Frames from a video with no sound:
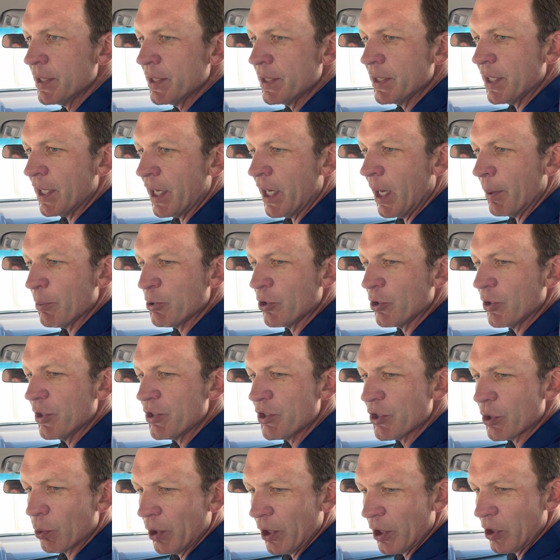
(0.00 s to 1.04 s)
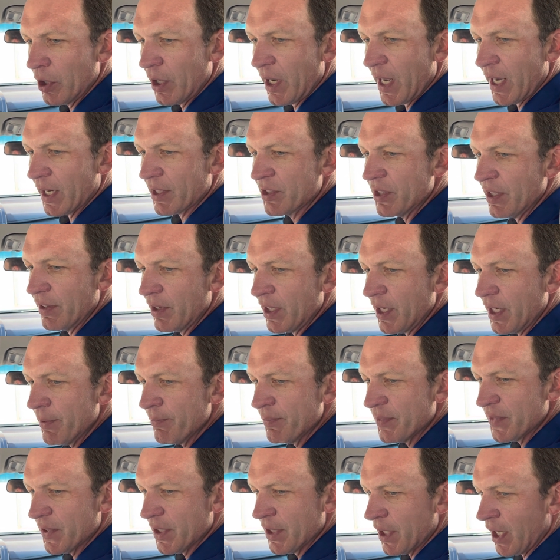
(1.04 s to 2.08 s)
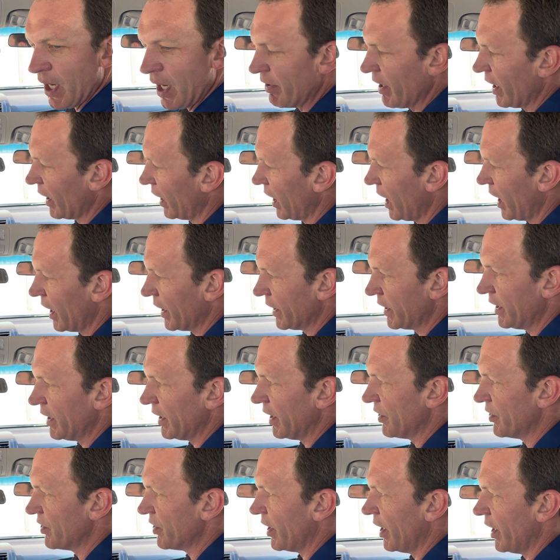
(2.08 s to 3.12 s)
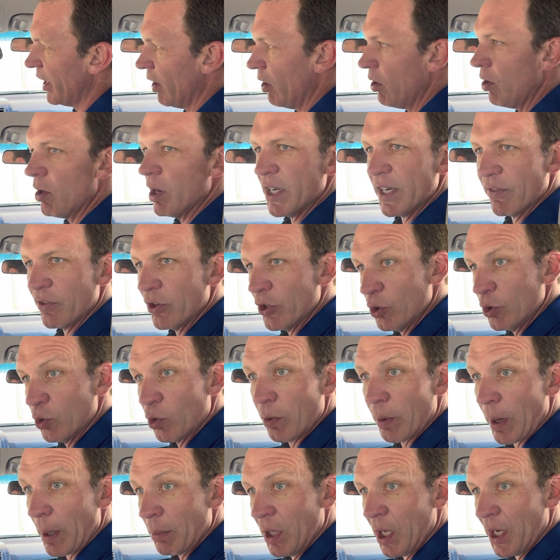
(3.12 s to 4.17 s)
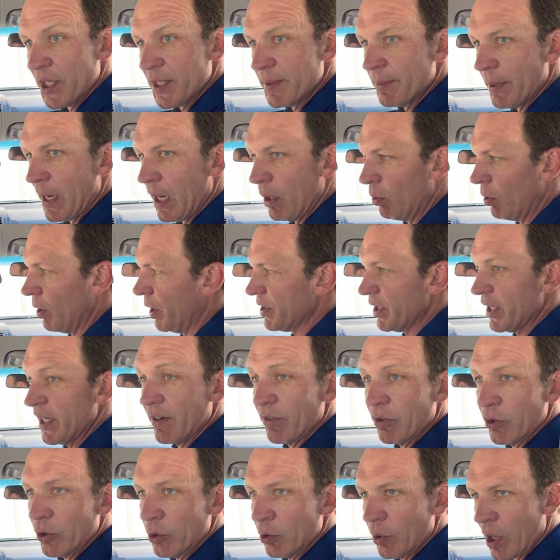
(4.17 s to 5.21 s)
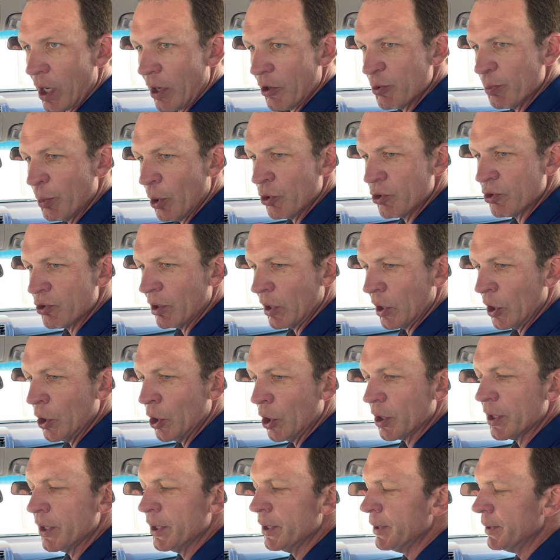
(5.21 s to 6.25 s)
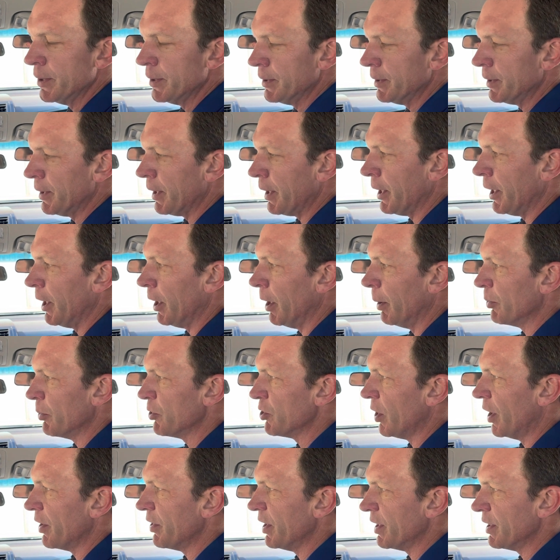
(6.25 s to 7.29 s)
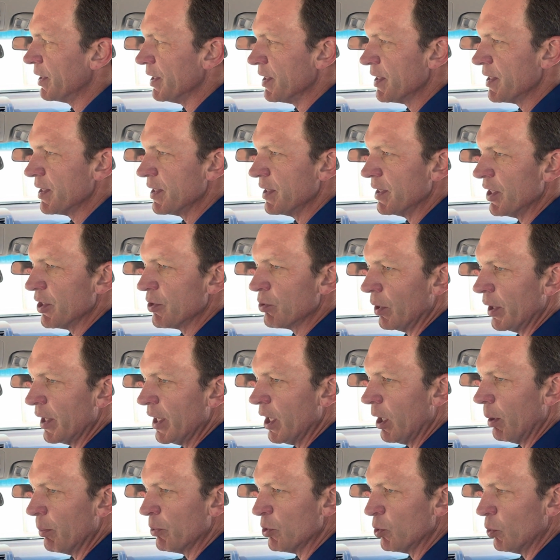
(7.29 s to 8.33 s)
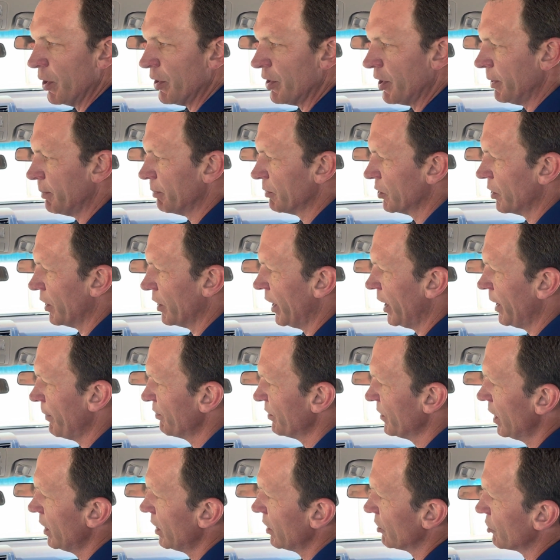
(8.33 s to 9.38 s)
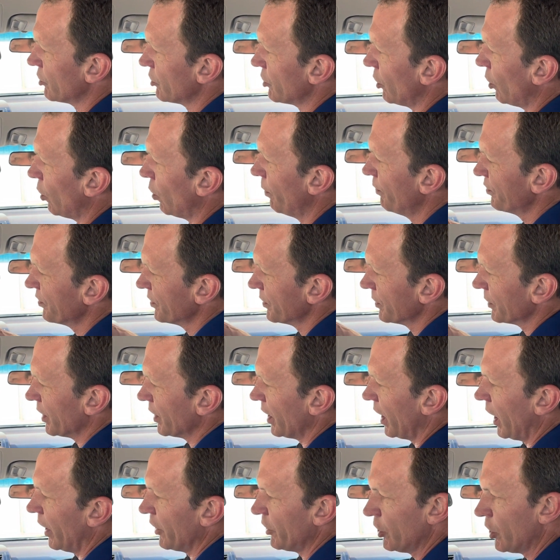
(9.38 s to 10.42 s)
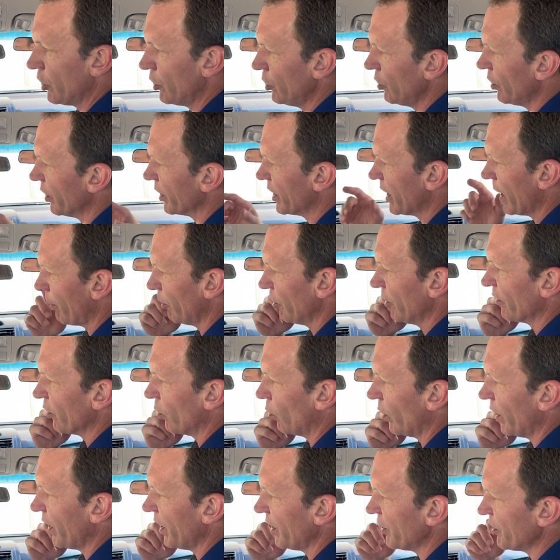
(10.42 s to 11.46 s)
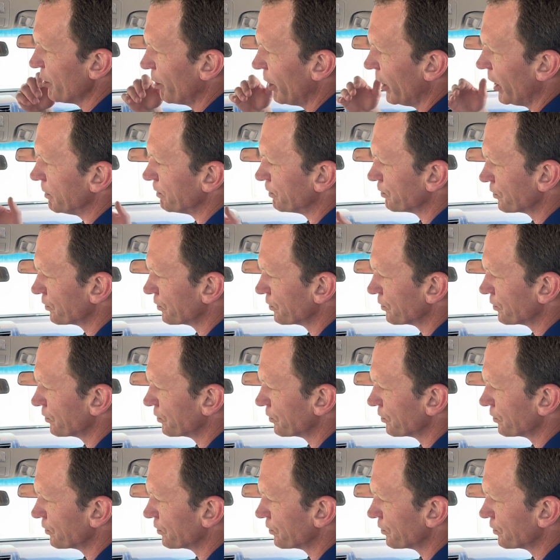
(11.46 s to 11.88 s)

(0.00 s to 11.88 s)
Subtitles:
So this is a really good activity. I've had a lot of kids say, oh, I never knew where my blind spot was. I never knew where I was supposed to look. So I think this really helps with it, okay? So you can do it a couple different ways, but